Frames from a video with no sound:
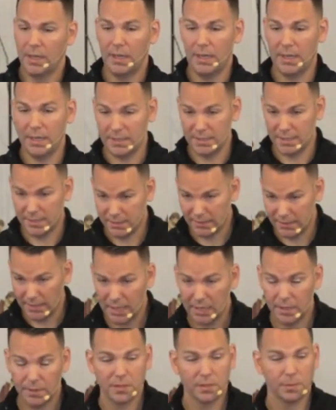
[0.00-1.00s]

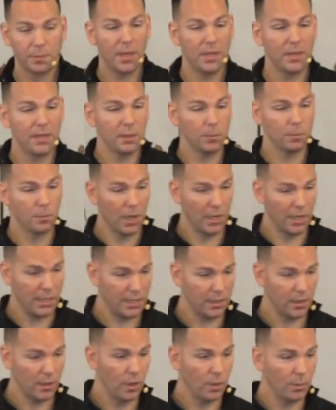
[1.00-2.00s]
Instead of spending
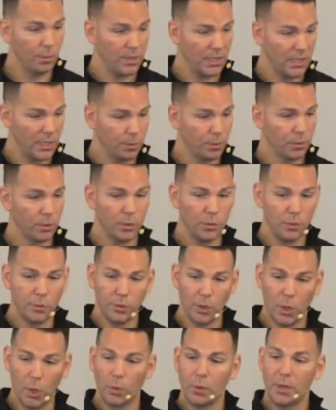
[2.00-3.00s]
money on people who
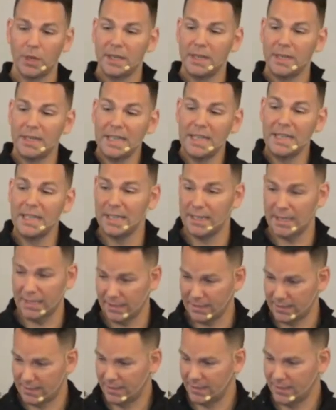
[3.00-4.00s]
don't need
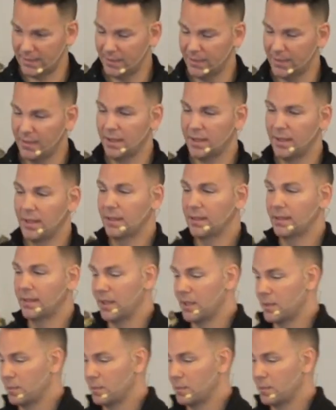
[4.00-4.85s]
it, let's